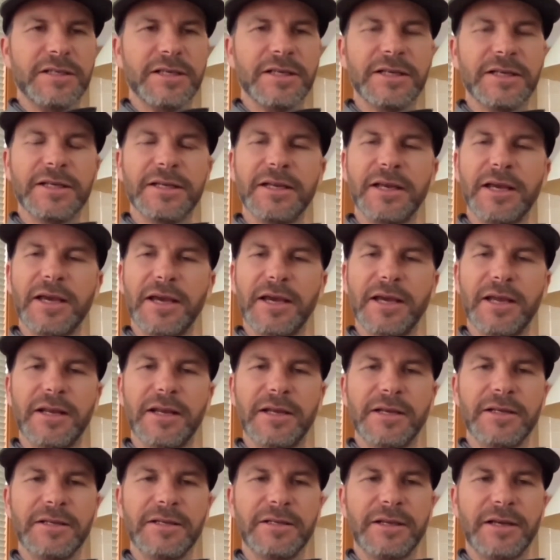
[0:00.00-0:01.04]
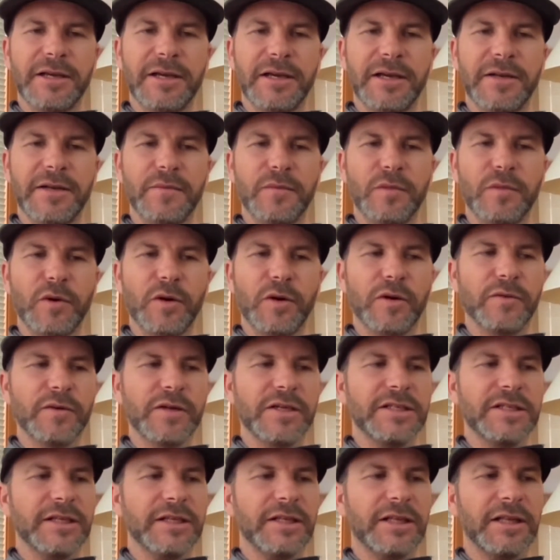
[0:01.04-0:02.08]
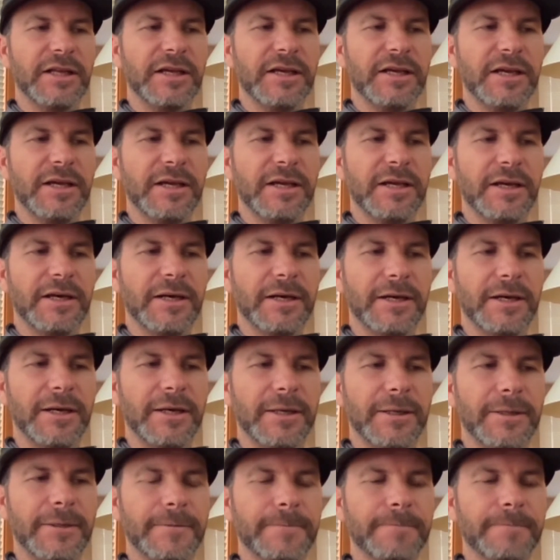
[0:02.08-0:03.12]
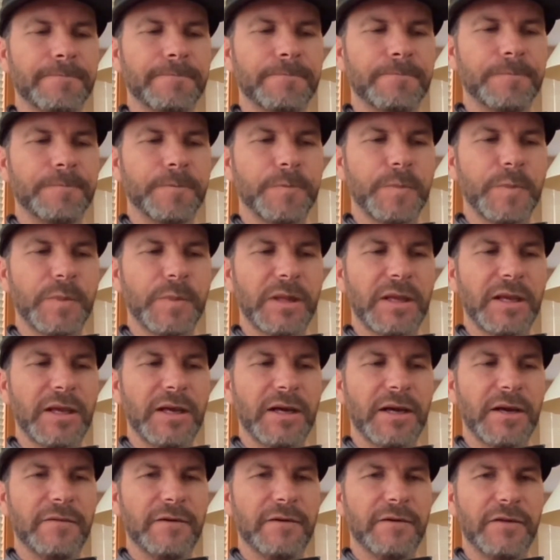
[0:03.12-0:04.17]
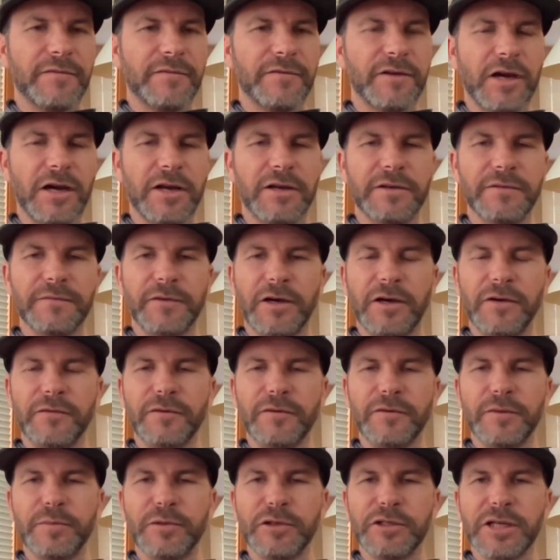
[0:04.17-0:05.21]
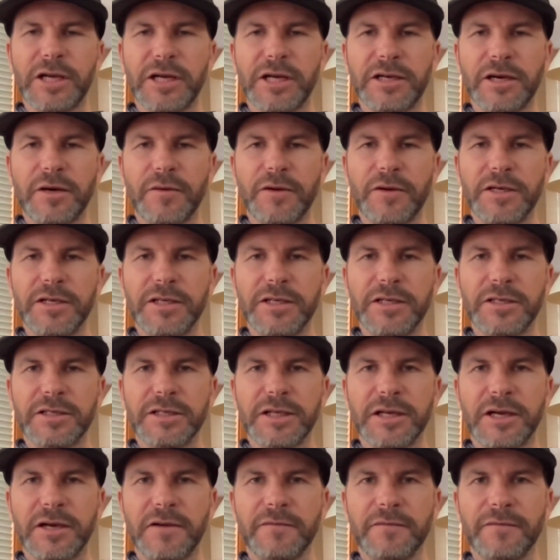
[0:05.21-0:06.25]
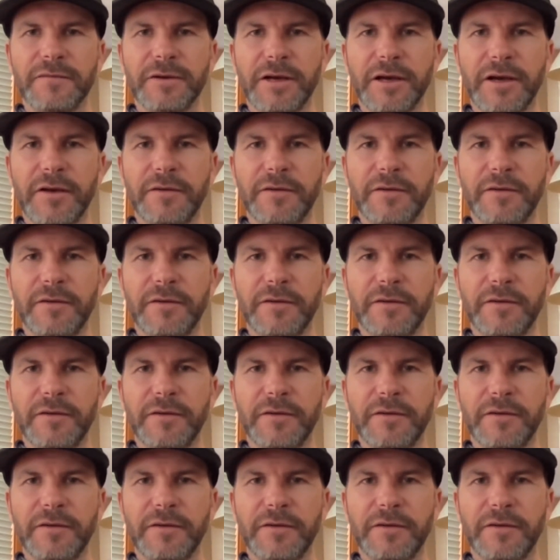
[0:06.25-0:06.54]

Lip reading: And more recently, I've gotten involved with Protect Our Winters, and I've